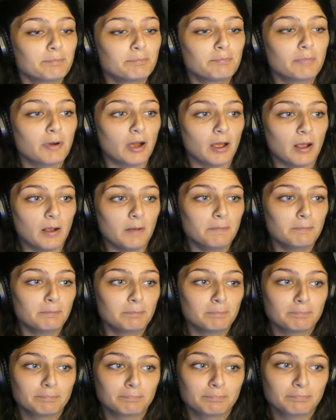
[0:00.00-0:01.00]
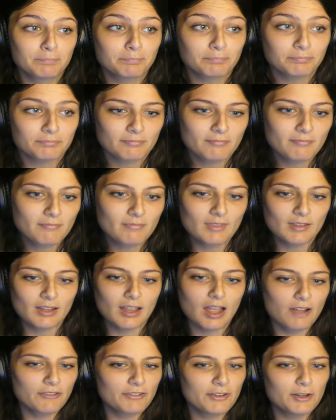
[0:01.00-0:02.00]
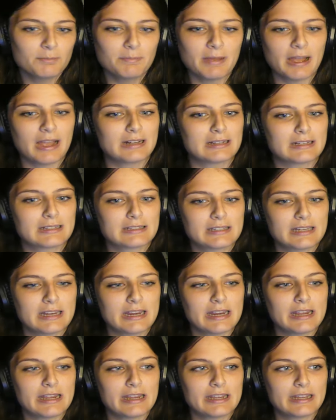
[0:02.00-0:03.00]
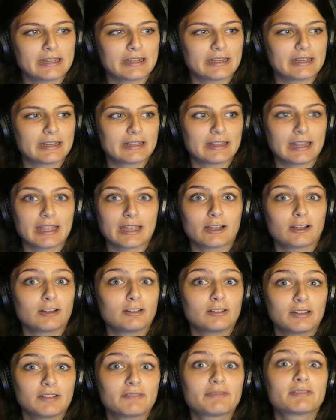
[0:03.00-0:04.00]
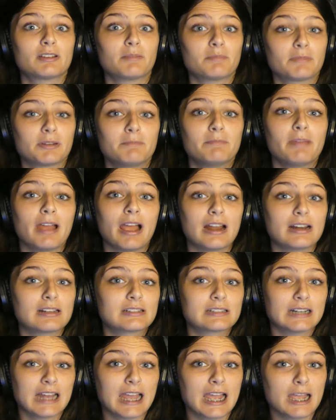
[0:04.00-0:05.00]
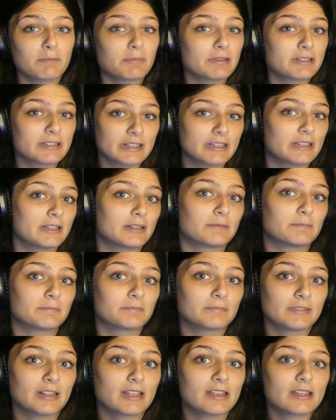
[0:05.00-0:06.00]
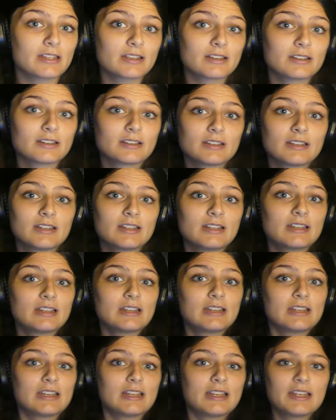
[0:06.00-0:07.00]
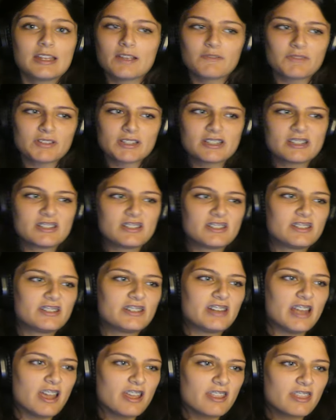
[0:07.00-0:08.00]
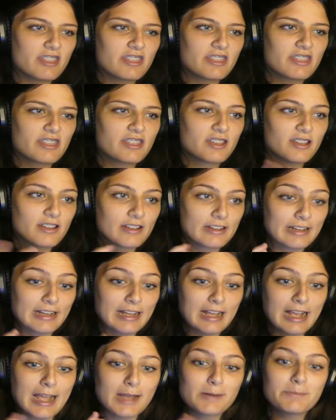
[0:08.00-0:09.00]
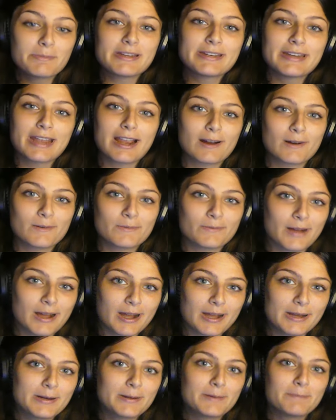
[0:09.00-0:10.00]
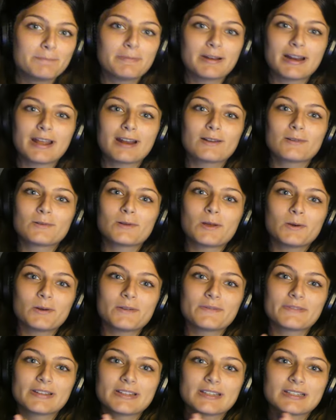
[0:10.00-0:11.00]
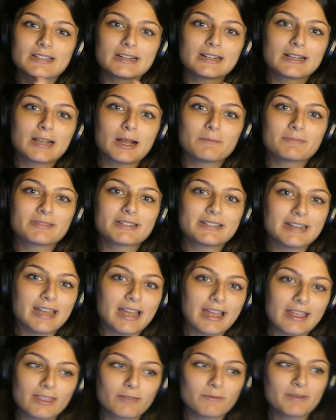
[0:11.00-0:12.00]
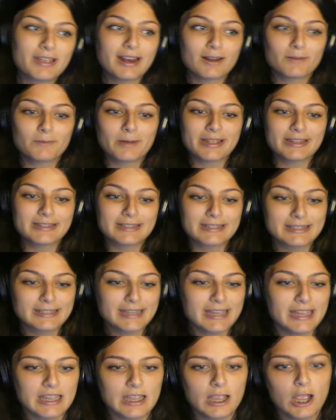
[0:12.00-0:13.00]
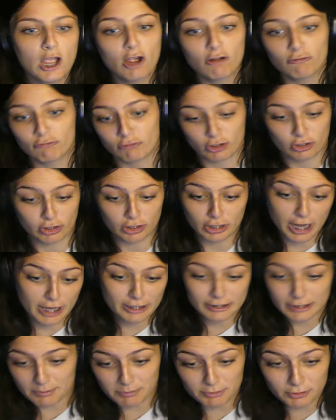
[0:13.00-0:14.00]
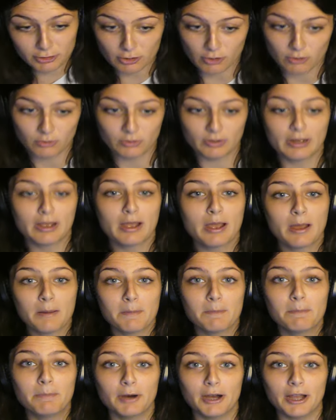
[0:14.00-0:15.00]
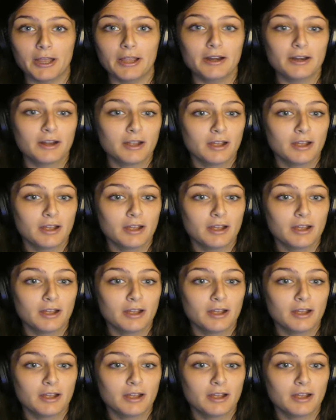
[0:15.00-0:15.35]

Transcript: But I feel bad to see, like, if something bad is gonna happen to him. Like, if it's death, I'd be terrified. But I don't know if it's gonna come to death. We gotta wait and see for the next episode. But